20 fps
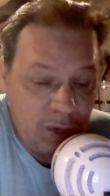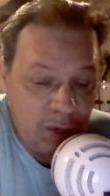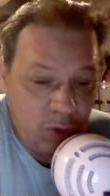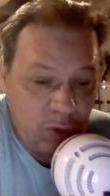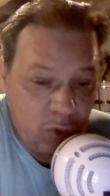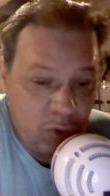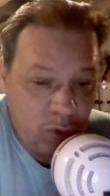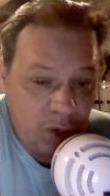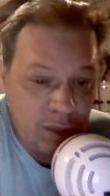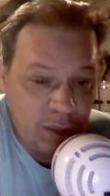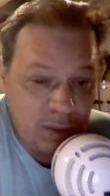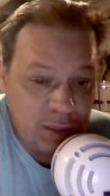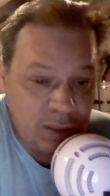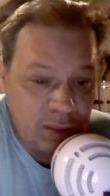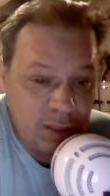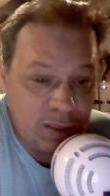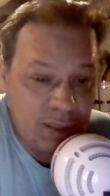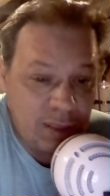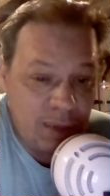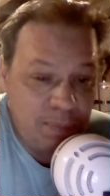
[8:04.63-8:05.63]
of
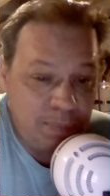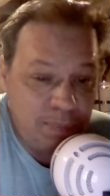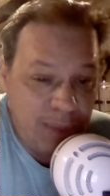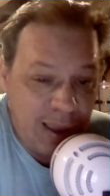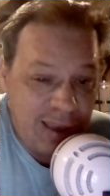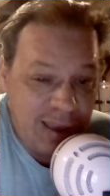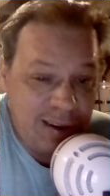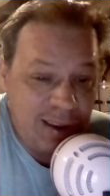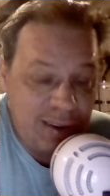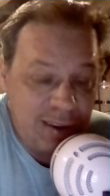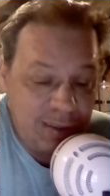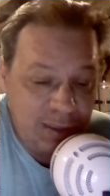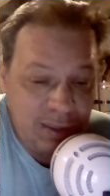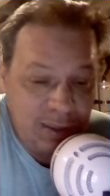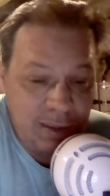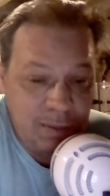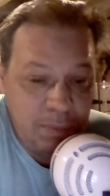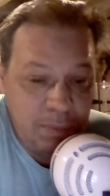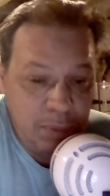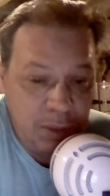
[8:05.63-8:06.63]
crisis is a bad
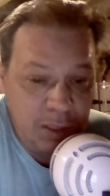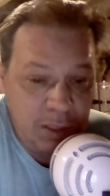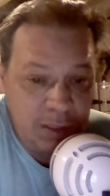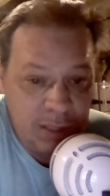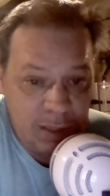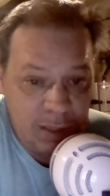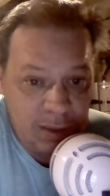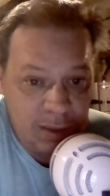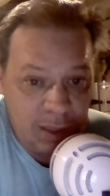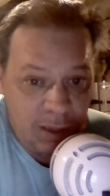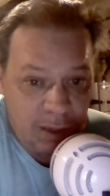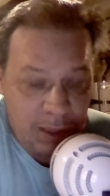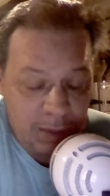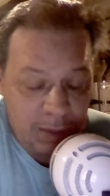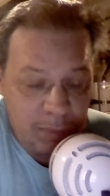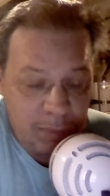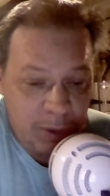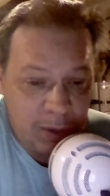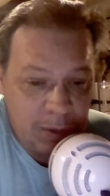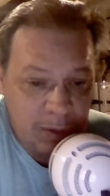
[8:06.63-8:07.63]
idea, please hit that
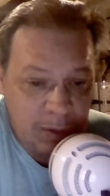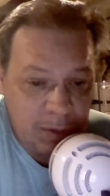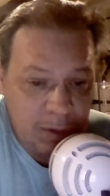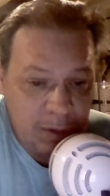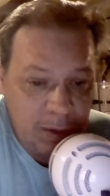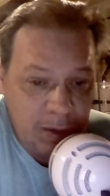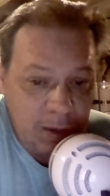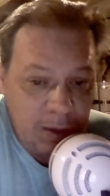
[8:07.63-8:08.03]
like button.